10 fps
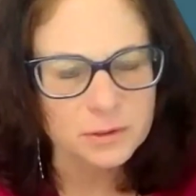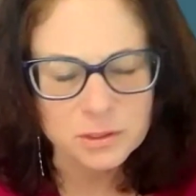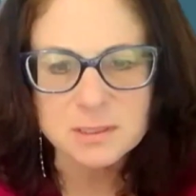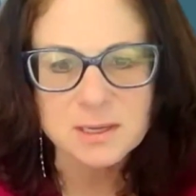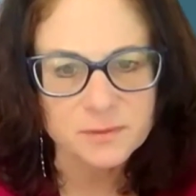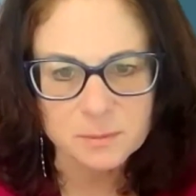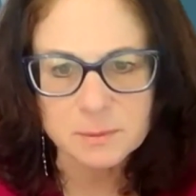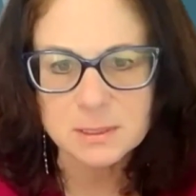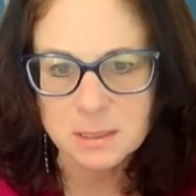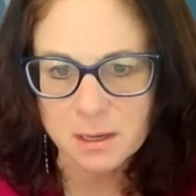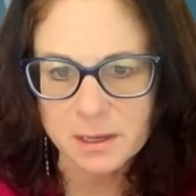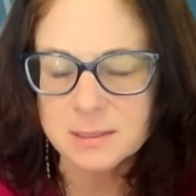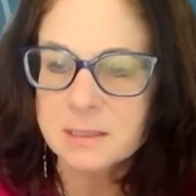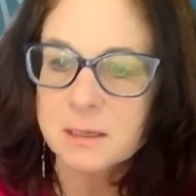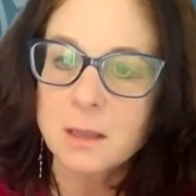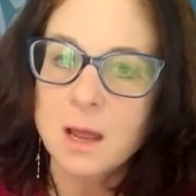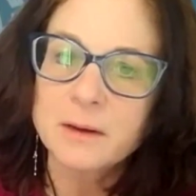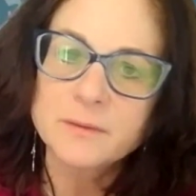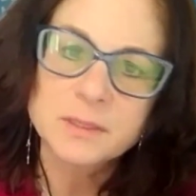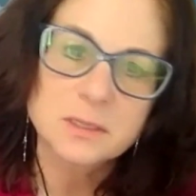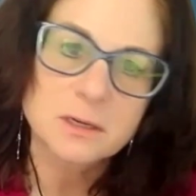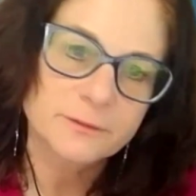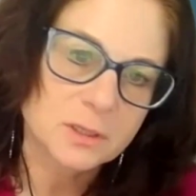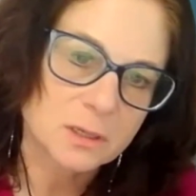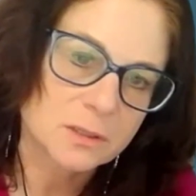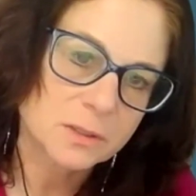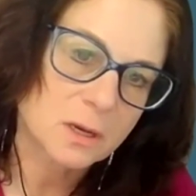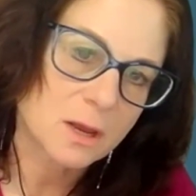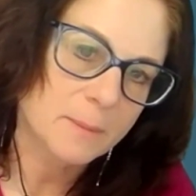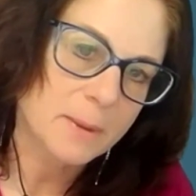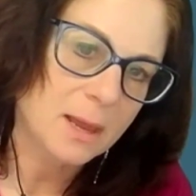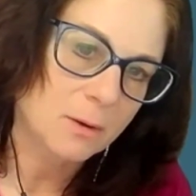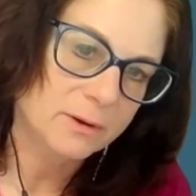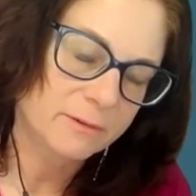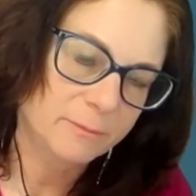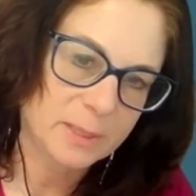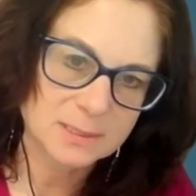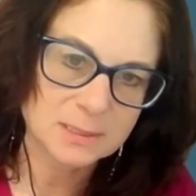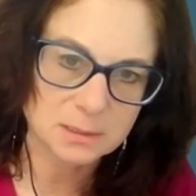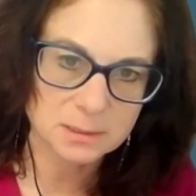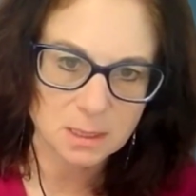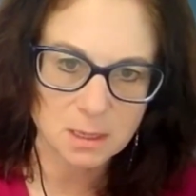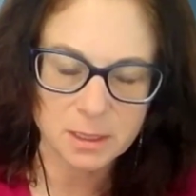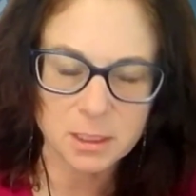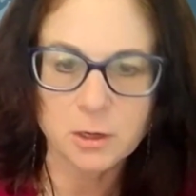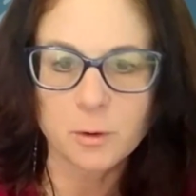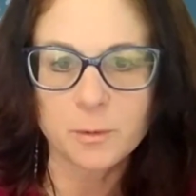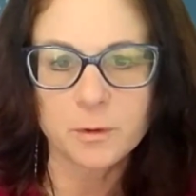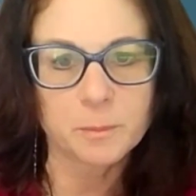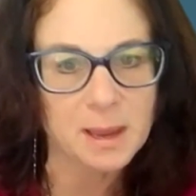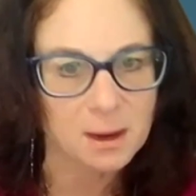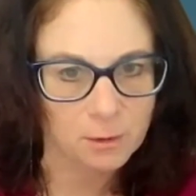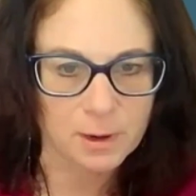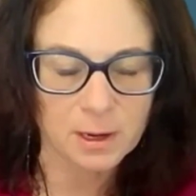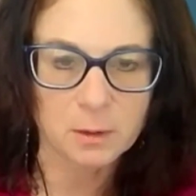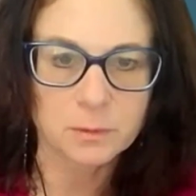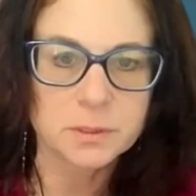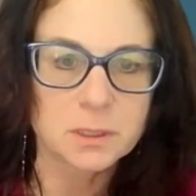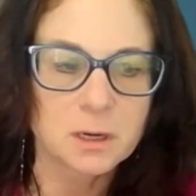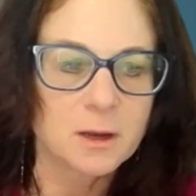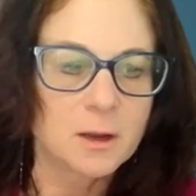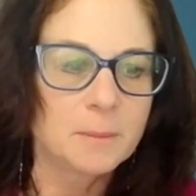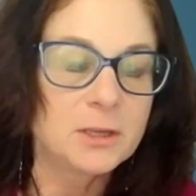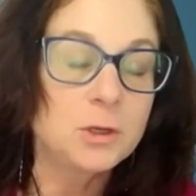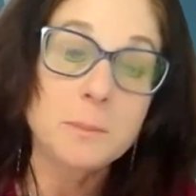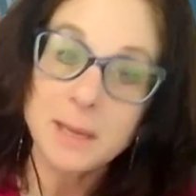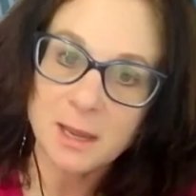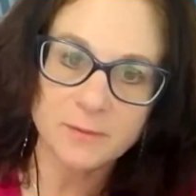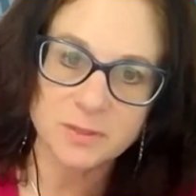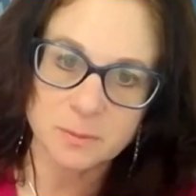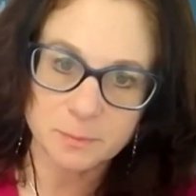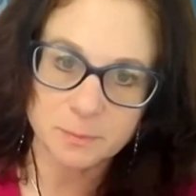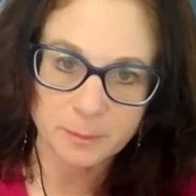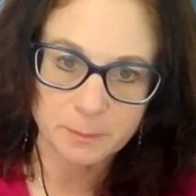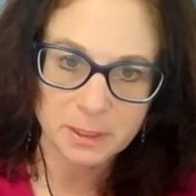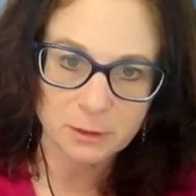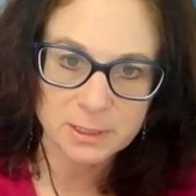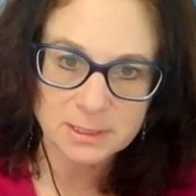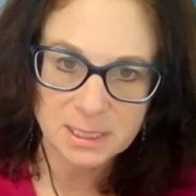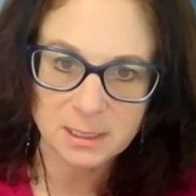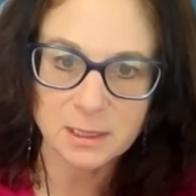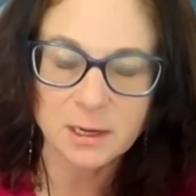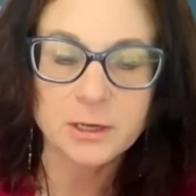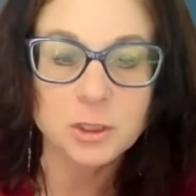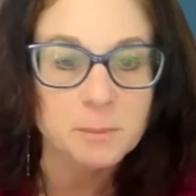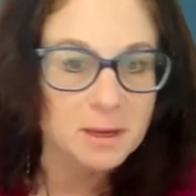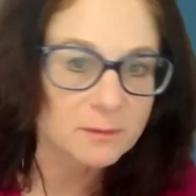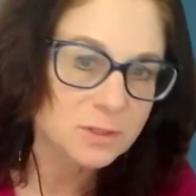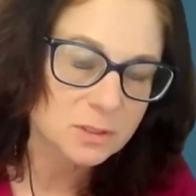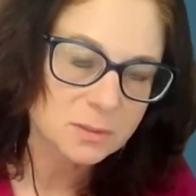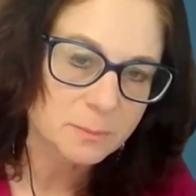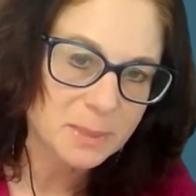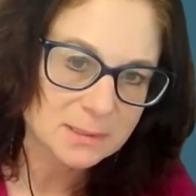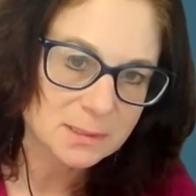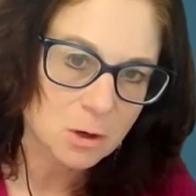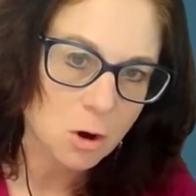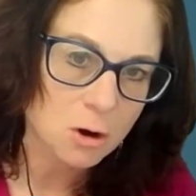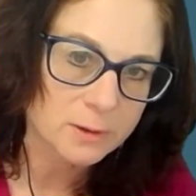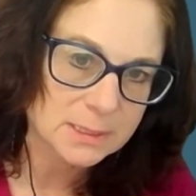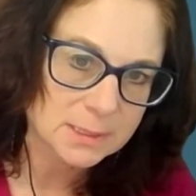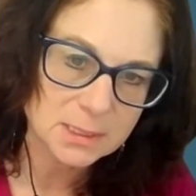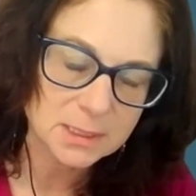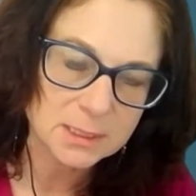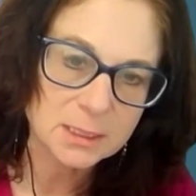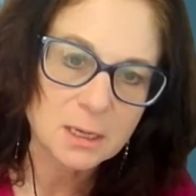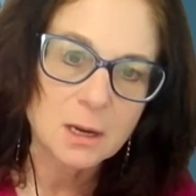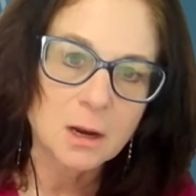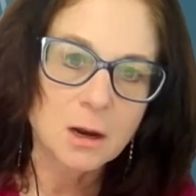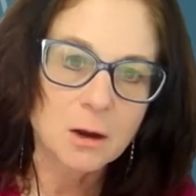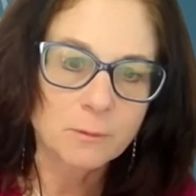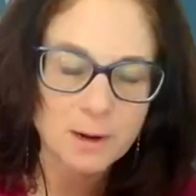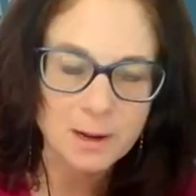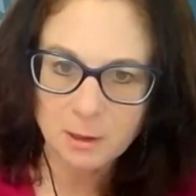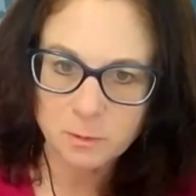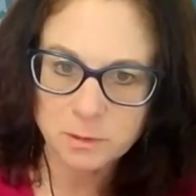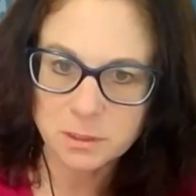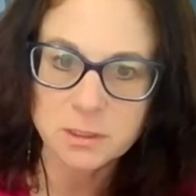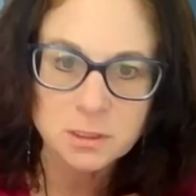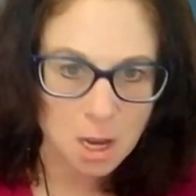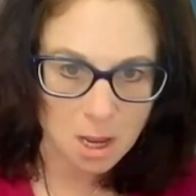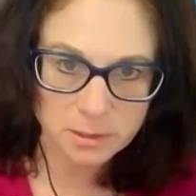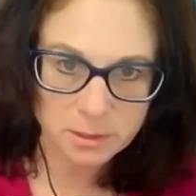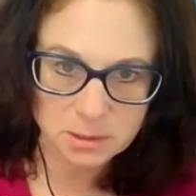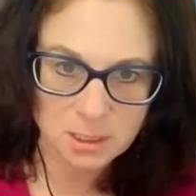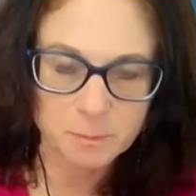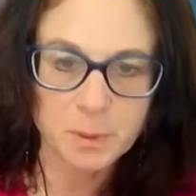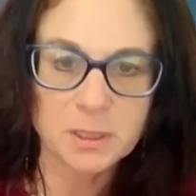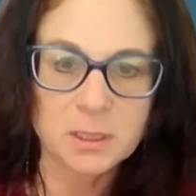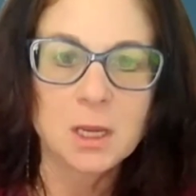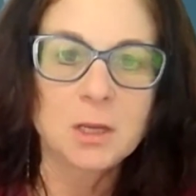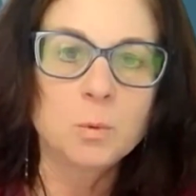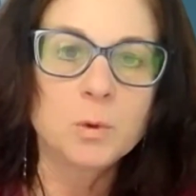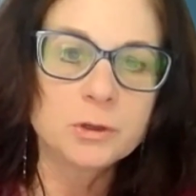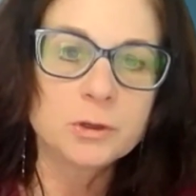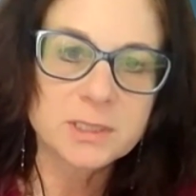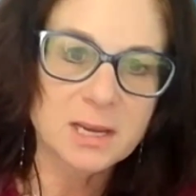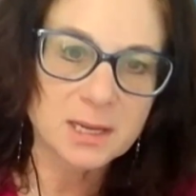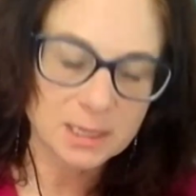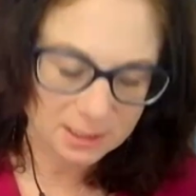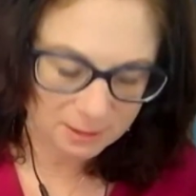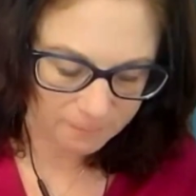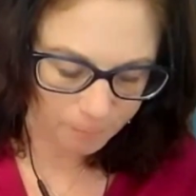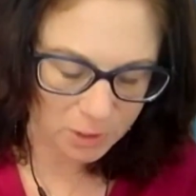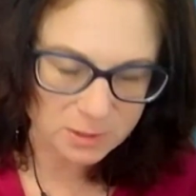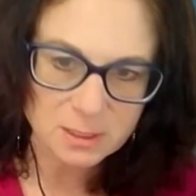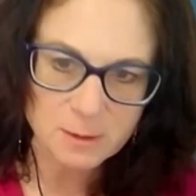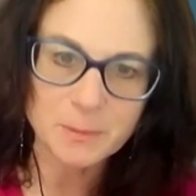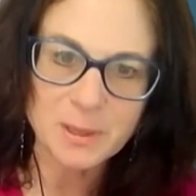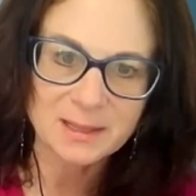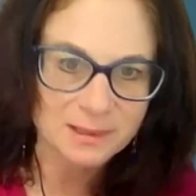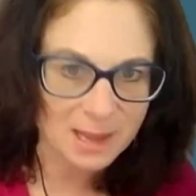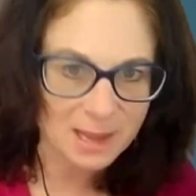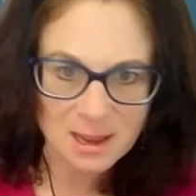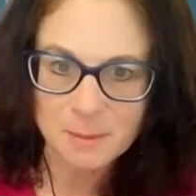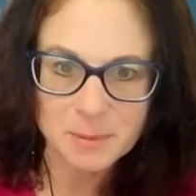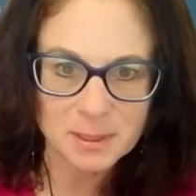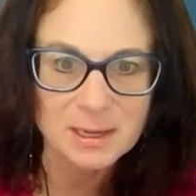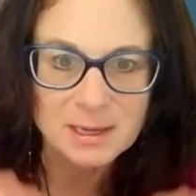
There does have to be science, and a lot of stuff does come out of basic science, your background. And you may have some preliminary data, and you may have done some basic R&D around the concept, but what you're taking some like lab